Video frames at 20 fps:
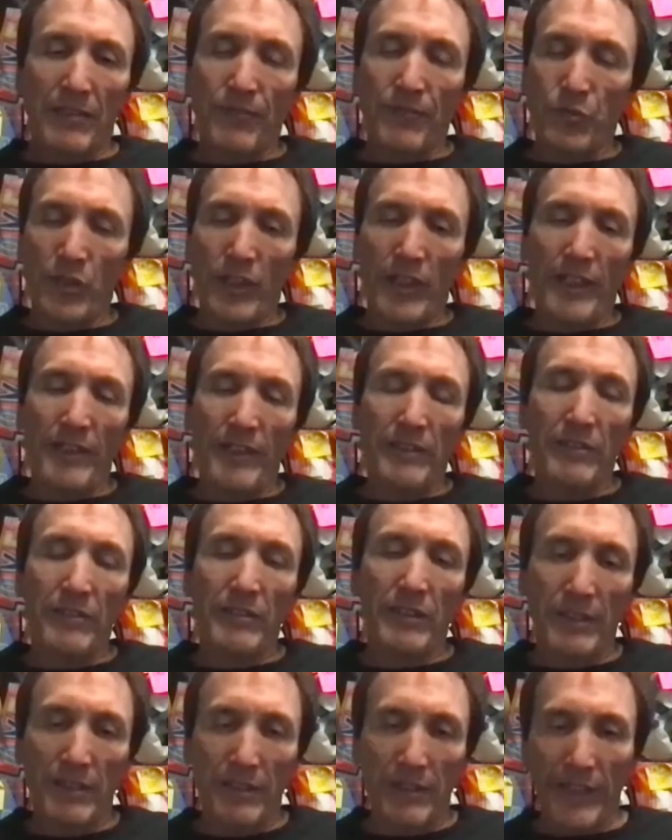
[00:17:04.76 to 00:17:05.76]
friends
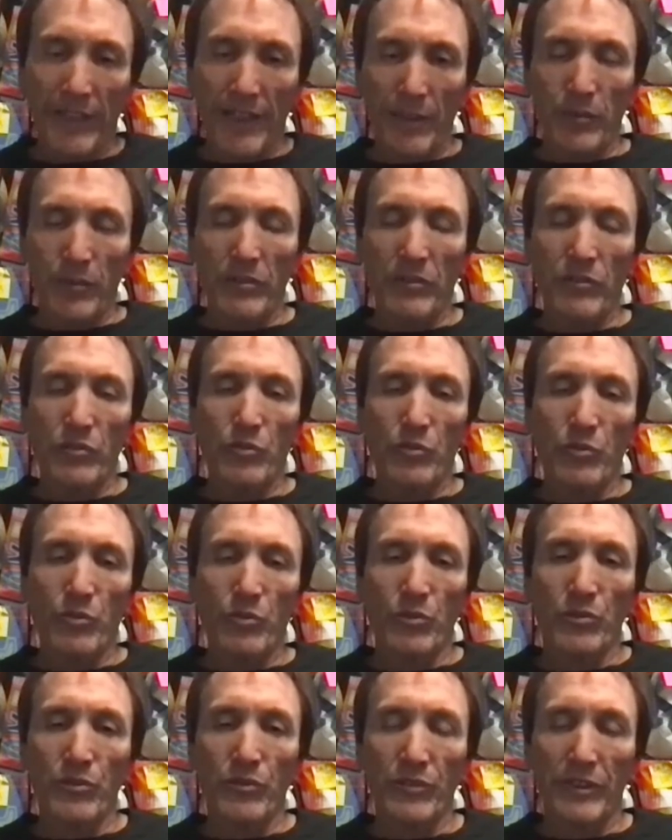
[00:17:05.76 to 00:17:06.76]
that came with
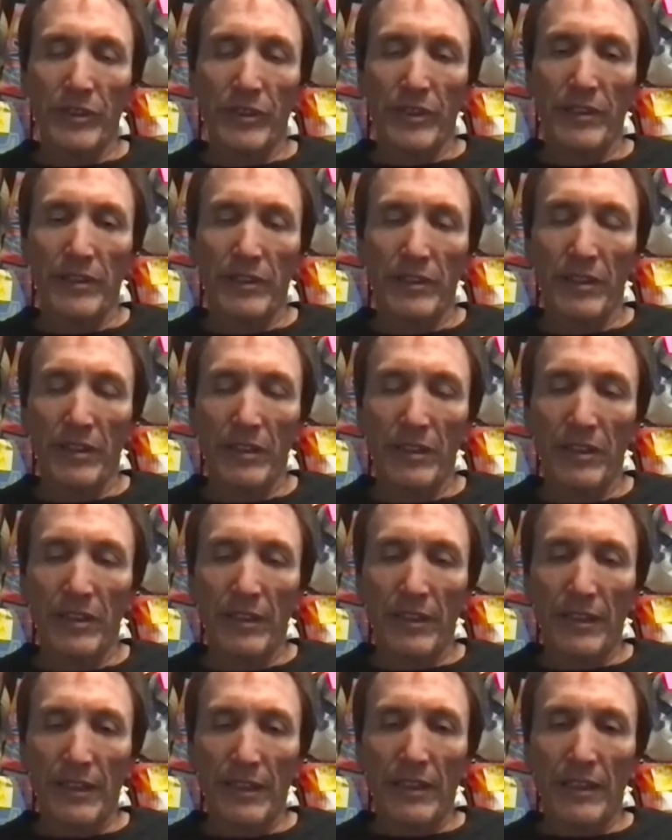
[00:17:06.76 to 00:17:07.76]
tools, and
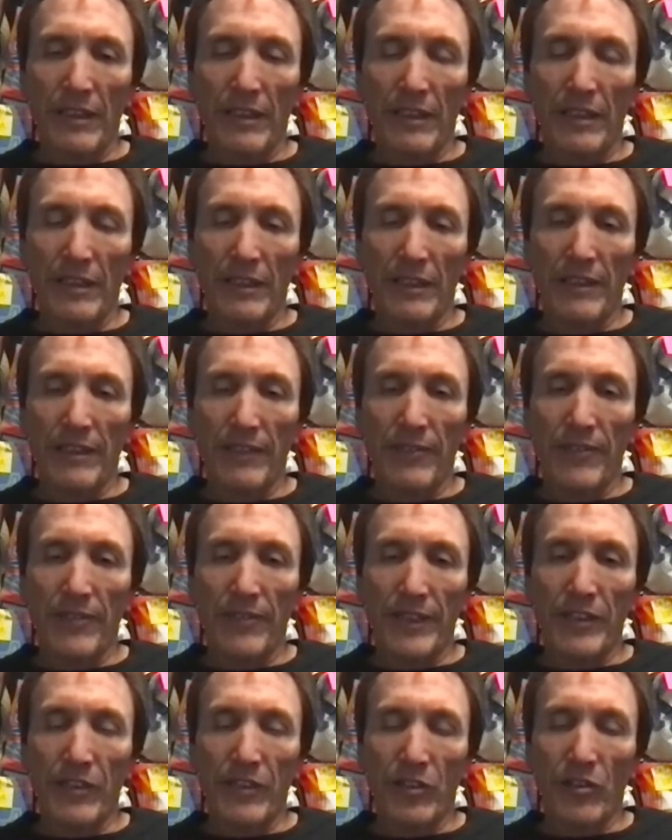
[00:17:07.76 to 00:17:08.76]
the
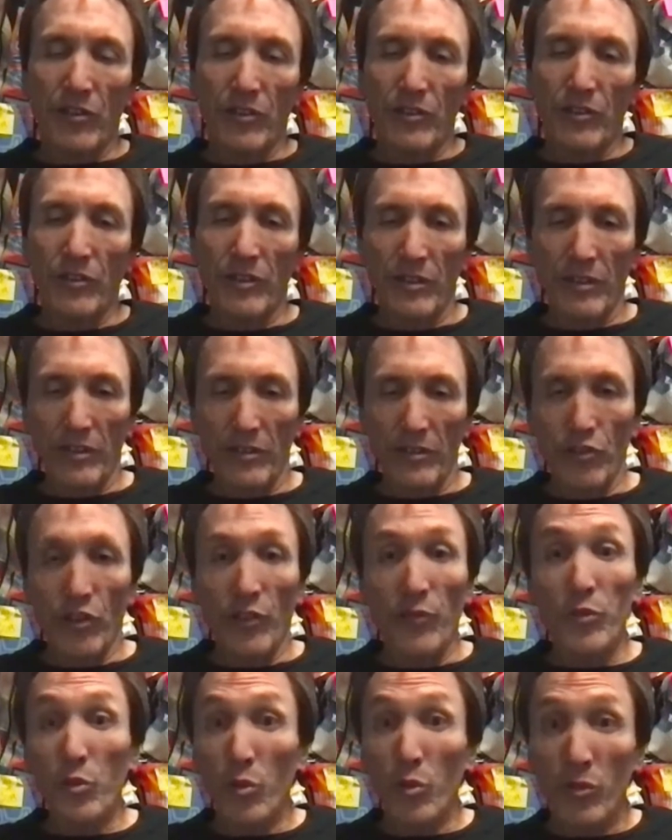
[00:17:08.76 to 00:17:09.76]

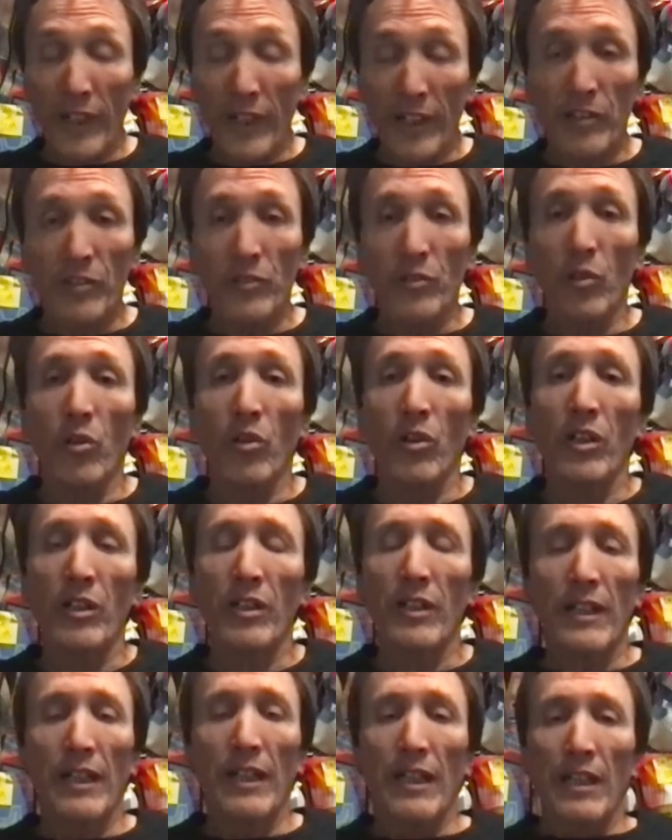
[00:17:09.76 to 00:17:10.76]
surf school next door.
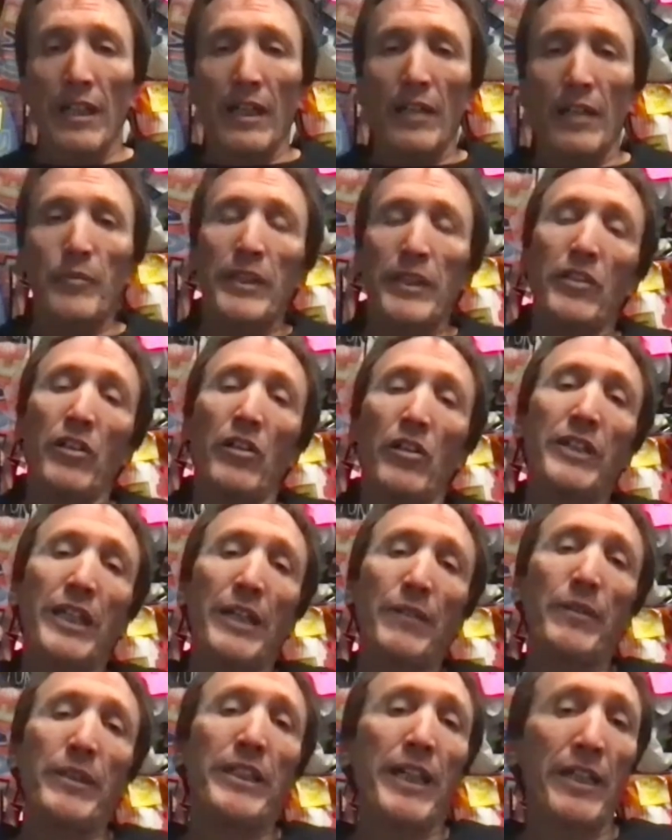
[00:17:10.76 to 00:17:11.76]
They all
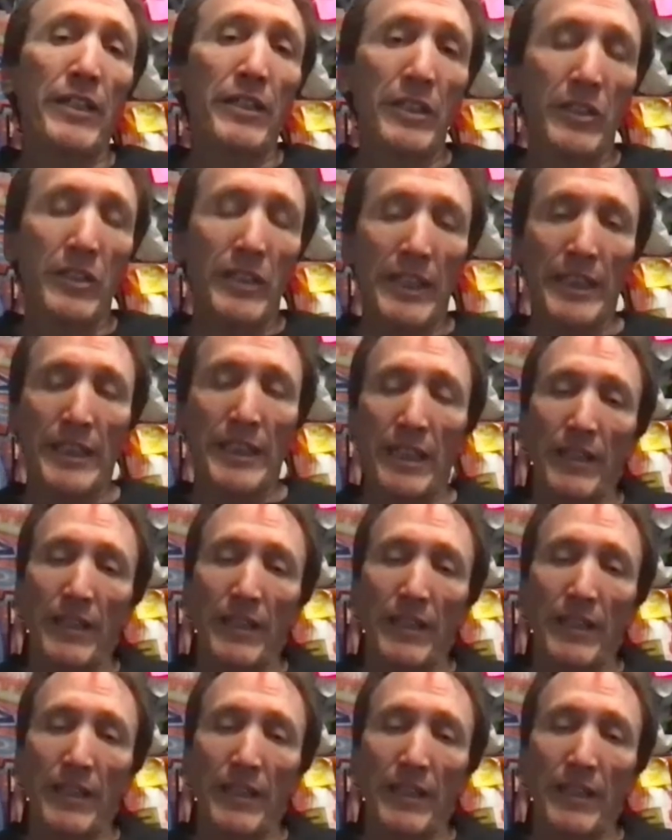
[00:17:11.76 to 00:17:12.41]
came together and